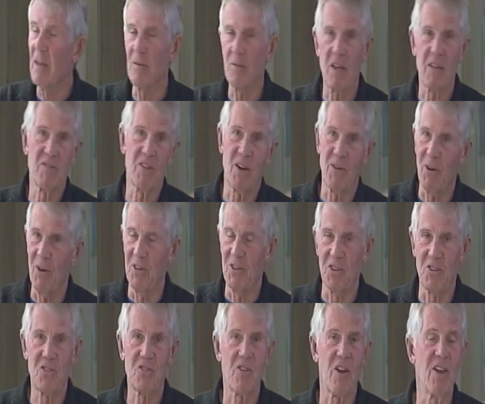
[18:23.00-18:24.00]
that's always
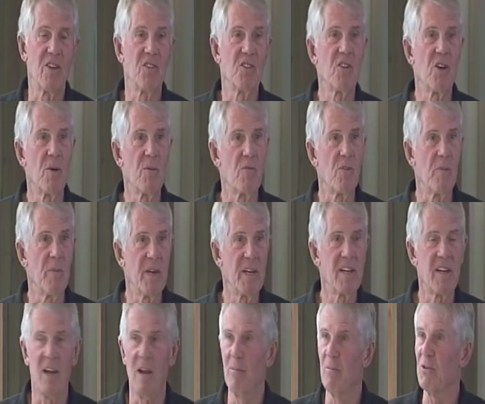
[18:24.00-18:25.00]
a strange term for me.
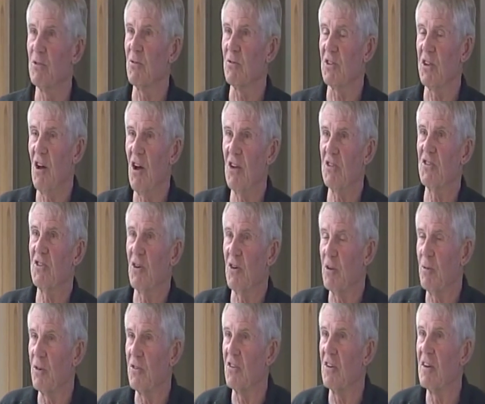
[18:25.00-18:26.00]
Columbus was lost, thought
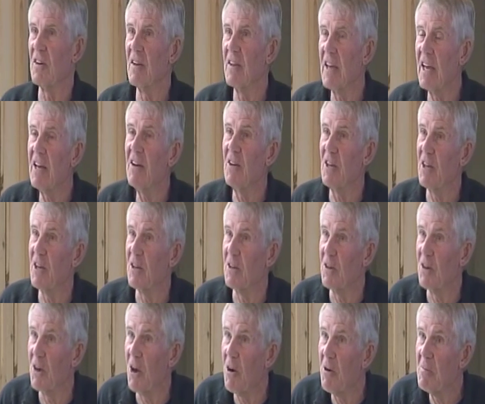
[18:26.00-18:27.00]
he was in India,
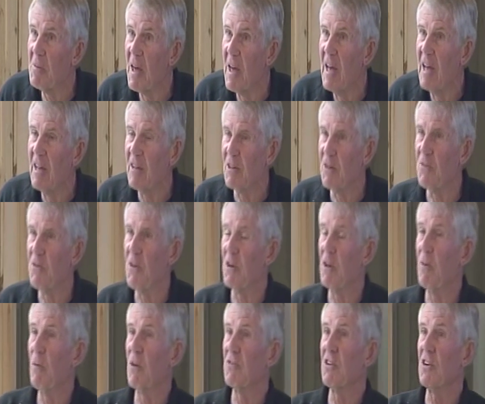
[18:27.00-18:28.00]
you know? Good thing
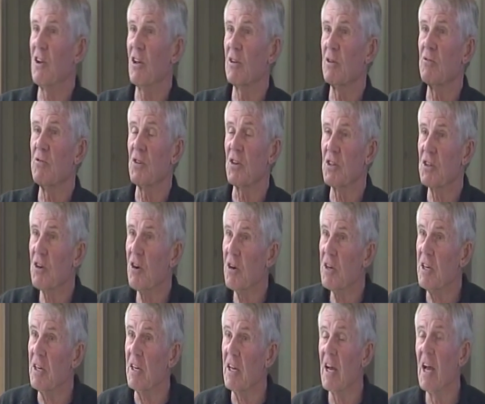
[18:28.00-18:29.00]
he wasn't looking for
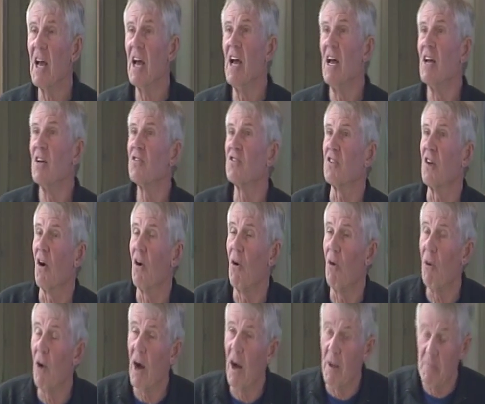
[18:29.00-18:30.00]
Turkey.
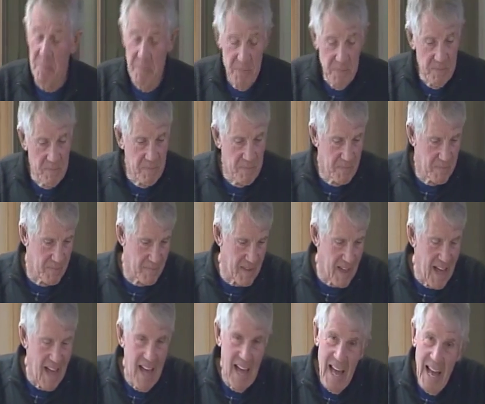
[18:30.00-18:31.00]
So uh,
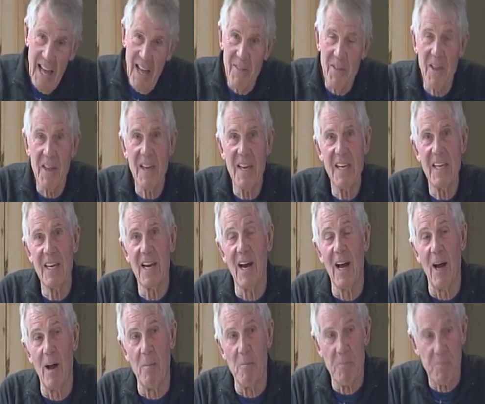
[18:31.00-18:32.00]
the.
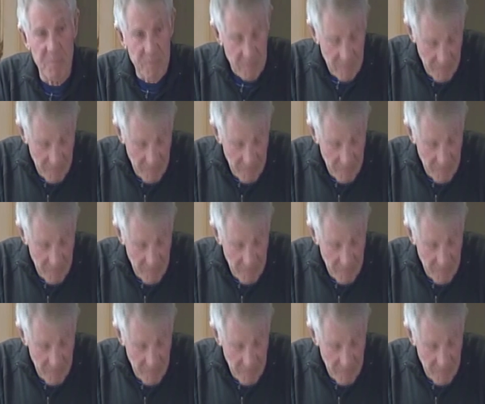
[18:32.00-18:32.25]
Um,